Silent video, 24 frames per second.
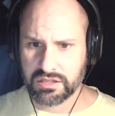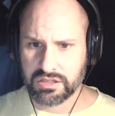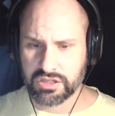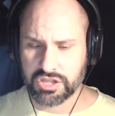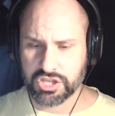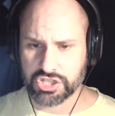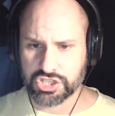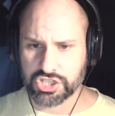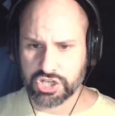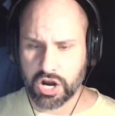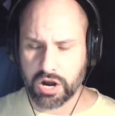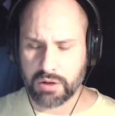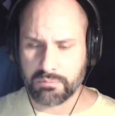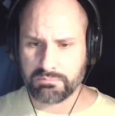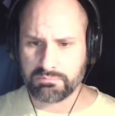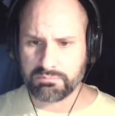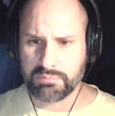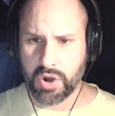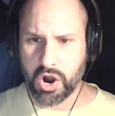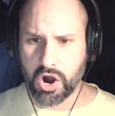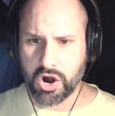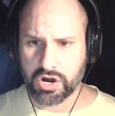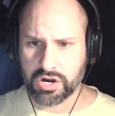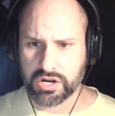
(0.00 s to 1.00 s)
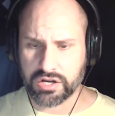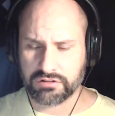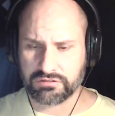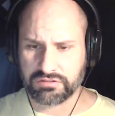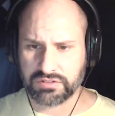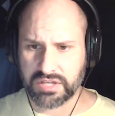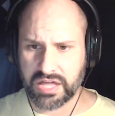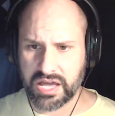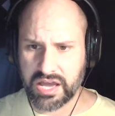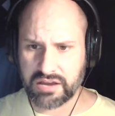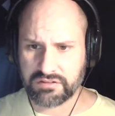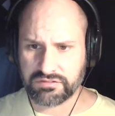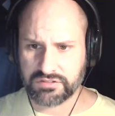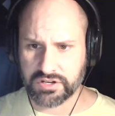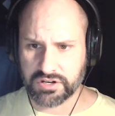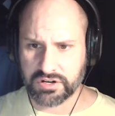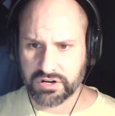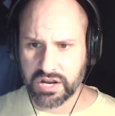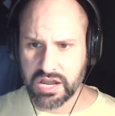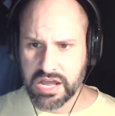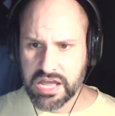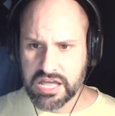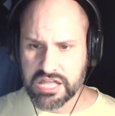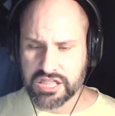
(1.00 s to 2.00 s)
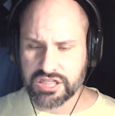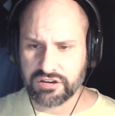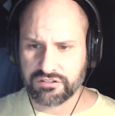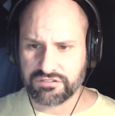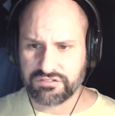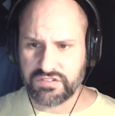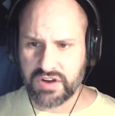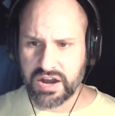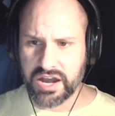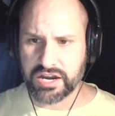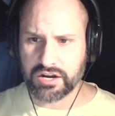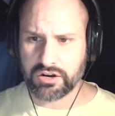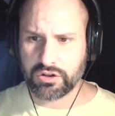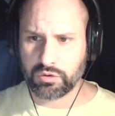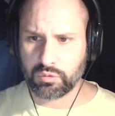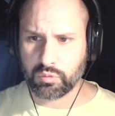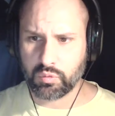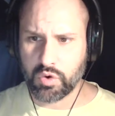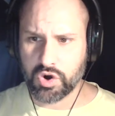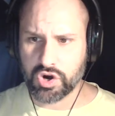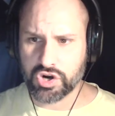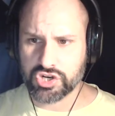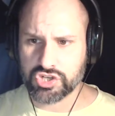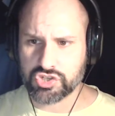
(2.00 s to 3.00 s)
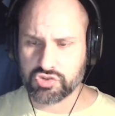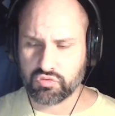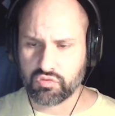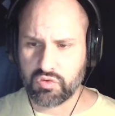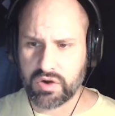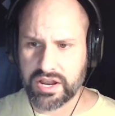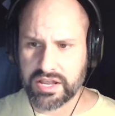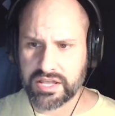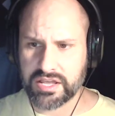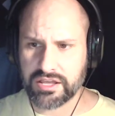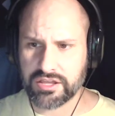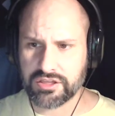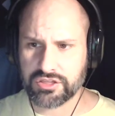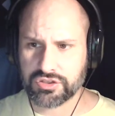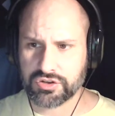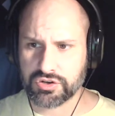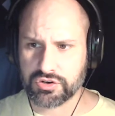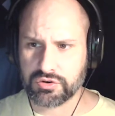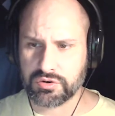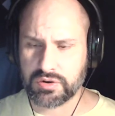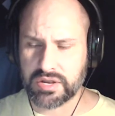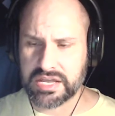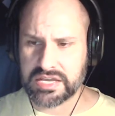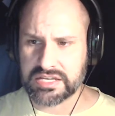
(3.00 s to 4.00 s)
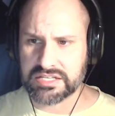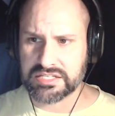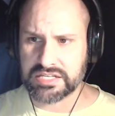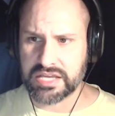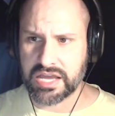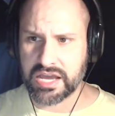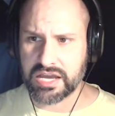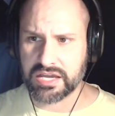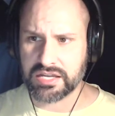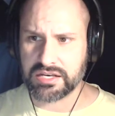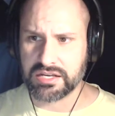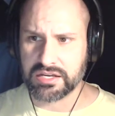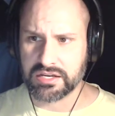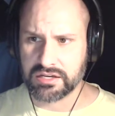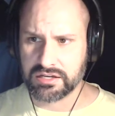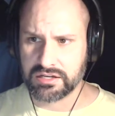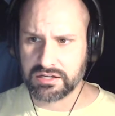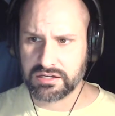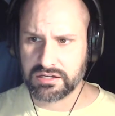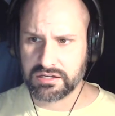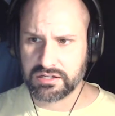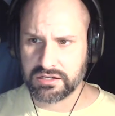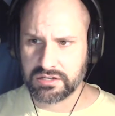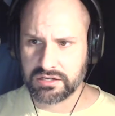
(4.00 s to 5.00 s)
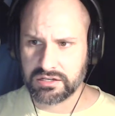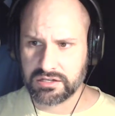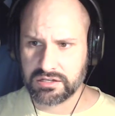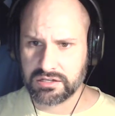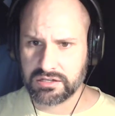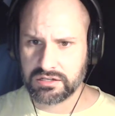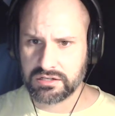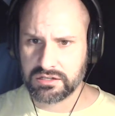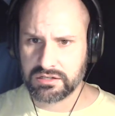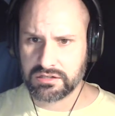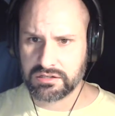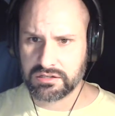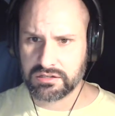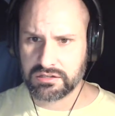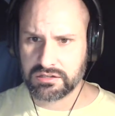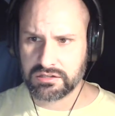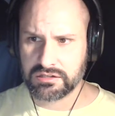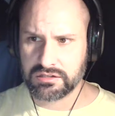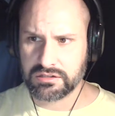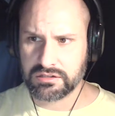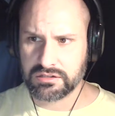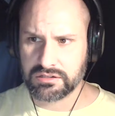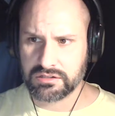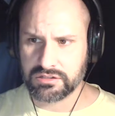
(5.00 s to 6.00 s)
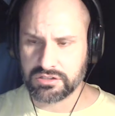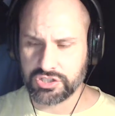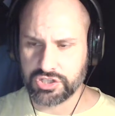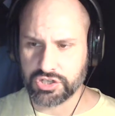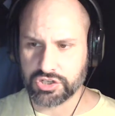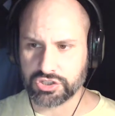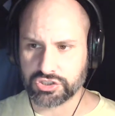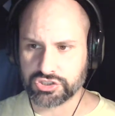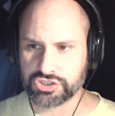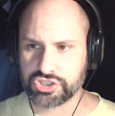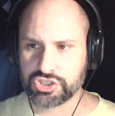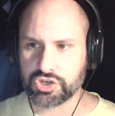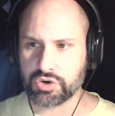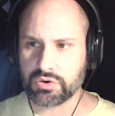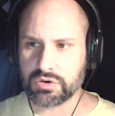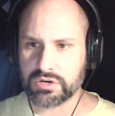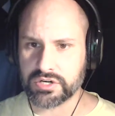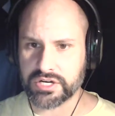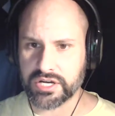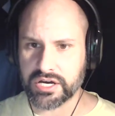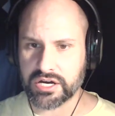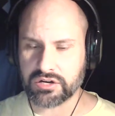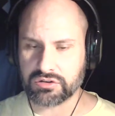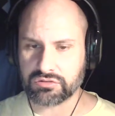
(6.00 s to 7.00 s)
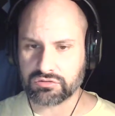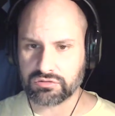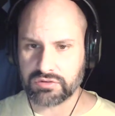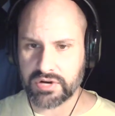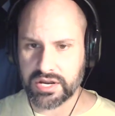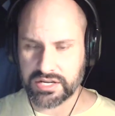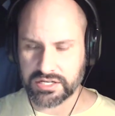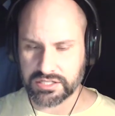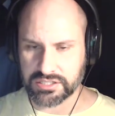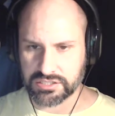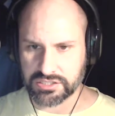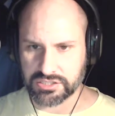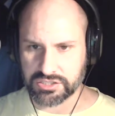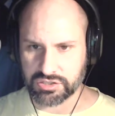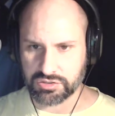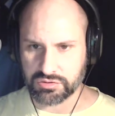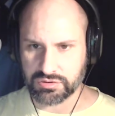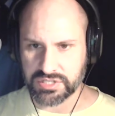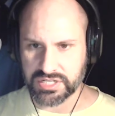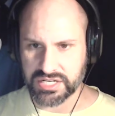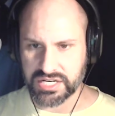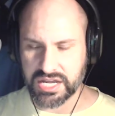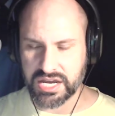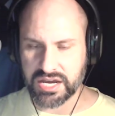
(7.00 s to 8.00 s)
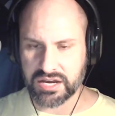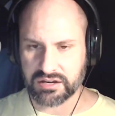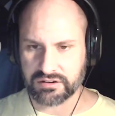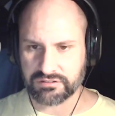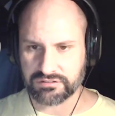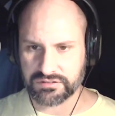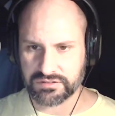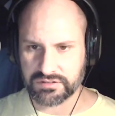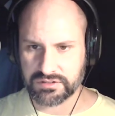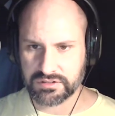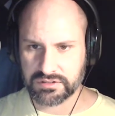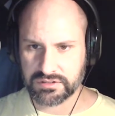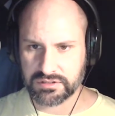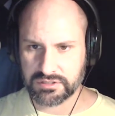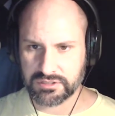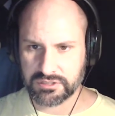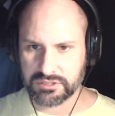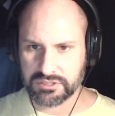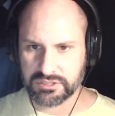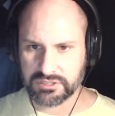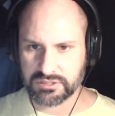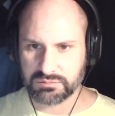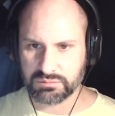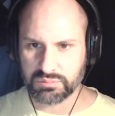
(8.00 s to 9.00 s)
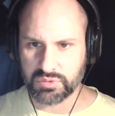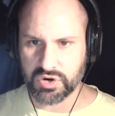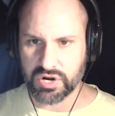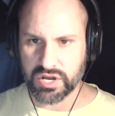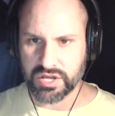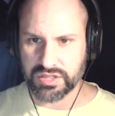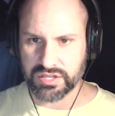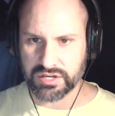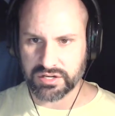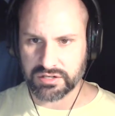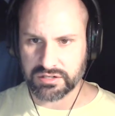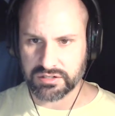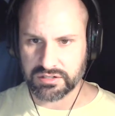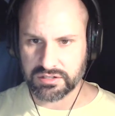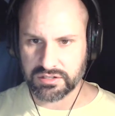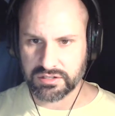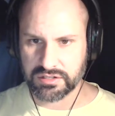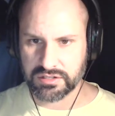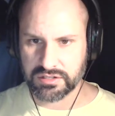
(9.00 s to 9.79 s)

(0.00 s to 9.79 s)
The sharp bark of laughter, the final words ringing through his head. "You'll join our ranks soon enough, brother."